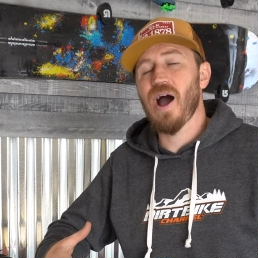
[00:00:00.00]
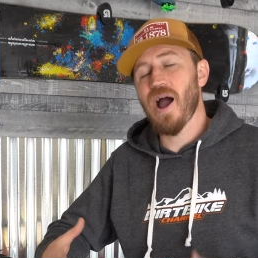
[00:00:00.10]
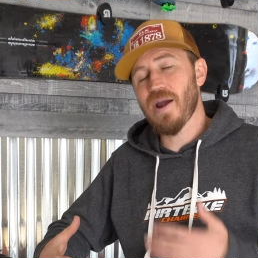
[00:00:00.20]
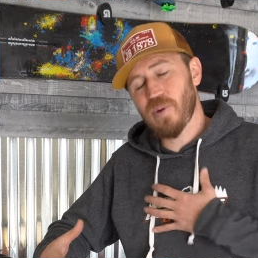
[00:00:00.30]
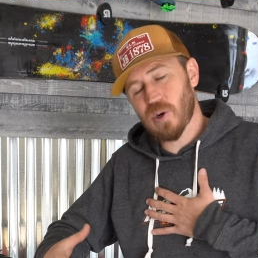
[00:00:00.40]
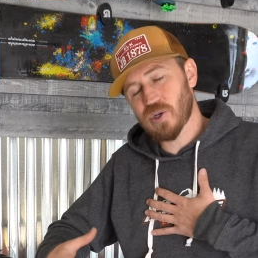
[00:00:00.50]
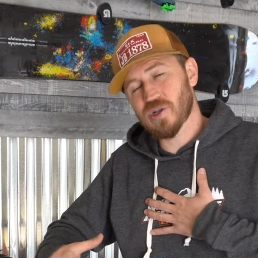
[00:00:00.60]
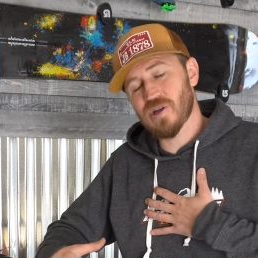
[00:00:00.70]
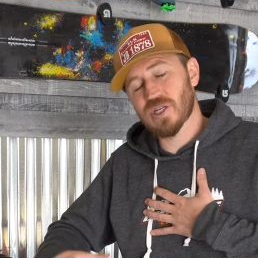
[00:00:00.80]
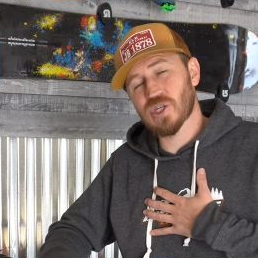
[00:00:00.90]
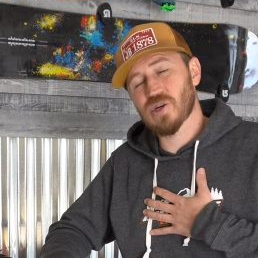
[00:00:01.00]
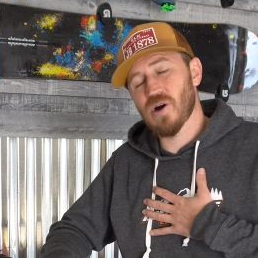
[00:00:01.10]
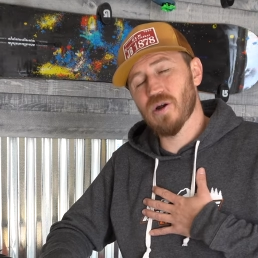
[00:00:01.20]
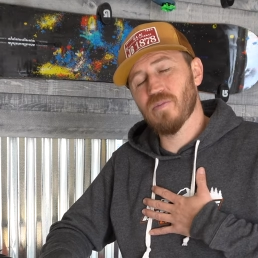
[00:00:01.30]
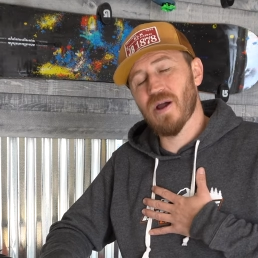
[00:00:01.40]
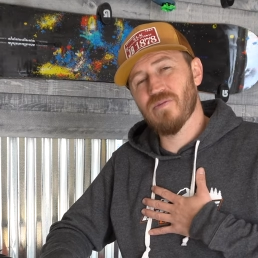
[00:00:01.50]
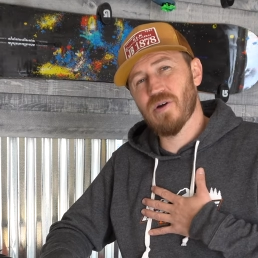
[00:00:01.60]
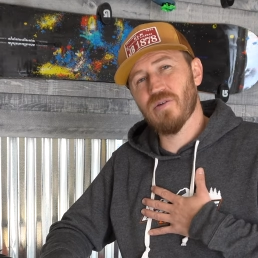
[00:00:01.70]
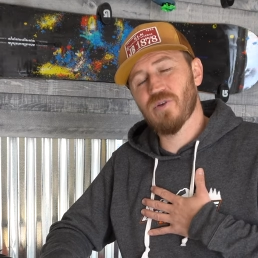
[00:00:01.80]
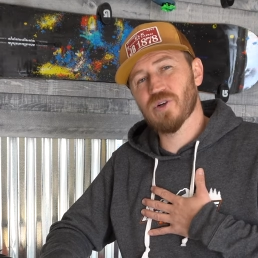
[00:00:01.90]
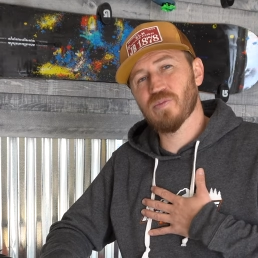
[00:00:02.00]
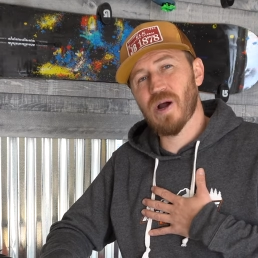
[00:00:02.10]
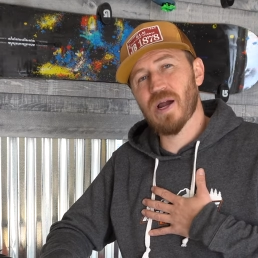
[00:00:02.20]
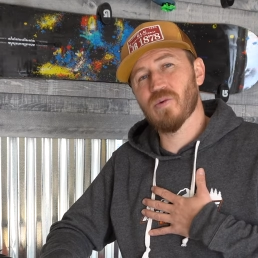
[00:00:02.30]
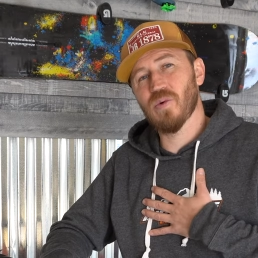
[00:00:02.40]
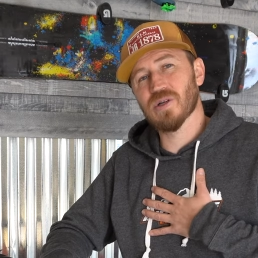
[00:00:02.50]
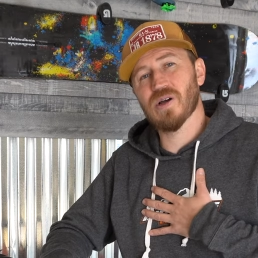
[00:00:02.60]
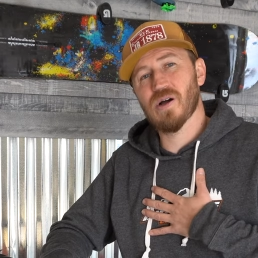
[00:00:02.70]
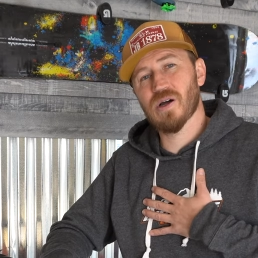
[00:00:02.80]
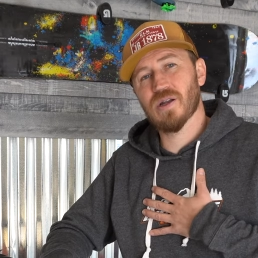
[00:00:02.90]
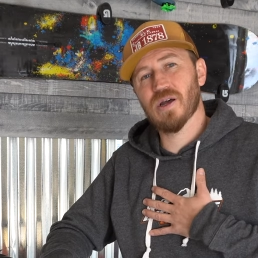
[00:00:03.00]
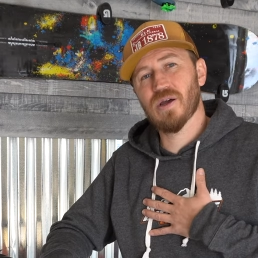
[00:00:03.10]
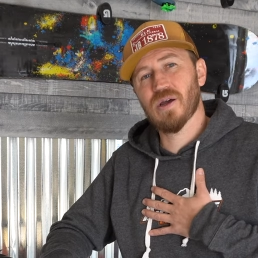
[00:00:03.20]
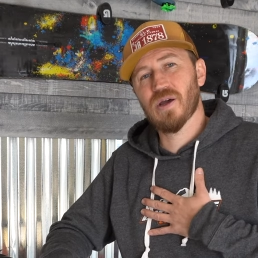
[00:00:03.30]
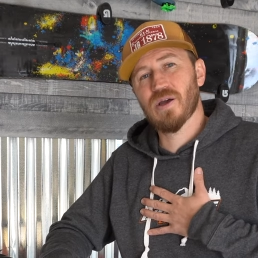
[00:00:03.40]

I personally started, my very first bike was a Honda,